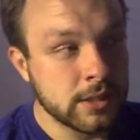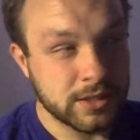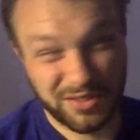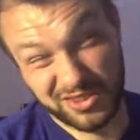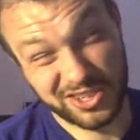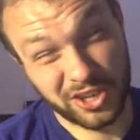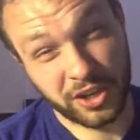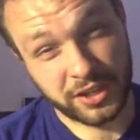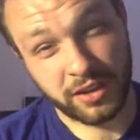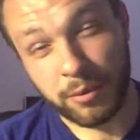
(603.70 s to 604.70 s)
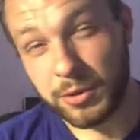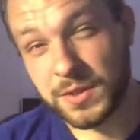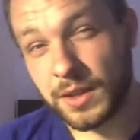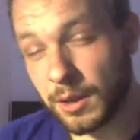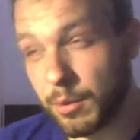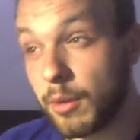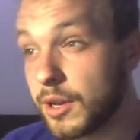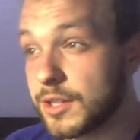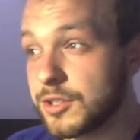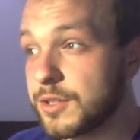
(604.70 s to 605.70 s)
except for the doggy diapers thing. I'd
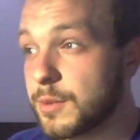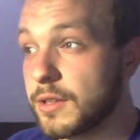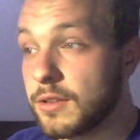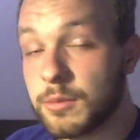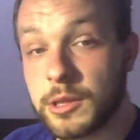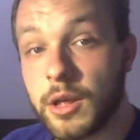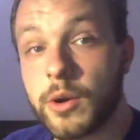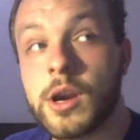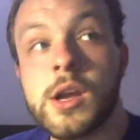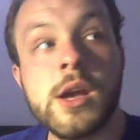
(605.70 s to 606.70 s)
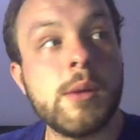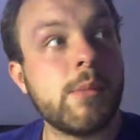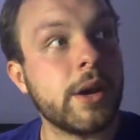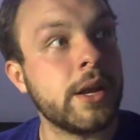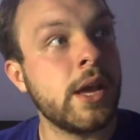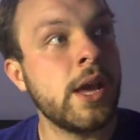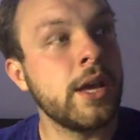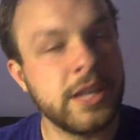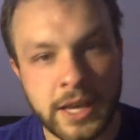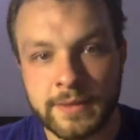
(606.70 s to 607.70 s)
probably actually expect it to be lower, but
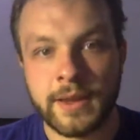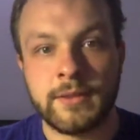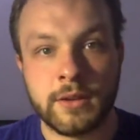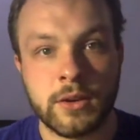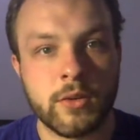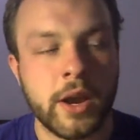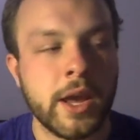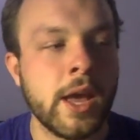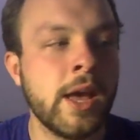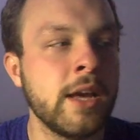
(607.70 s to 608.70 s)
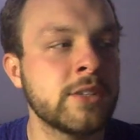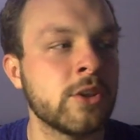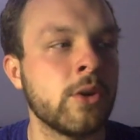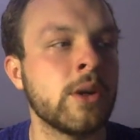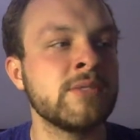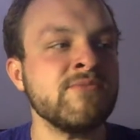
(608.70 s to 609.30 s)
you get the idea, right? So,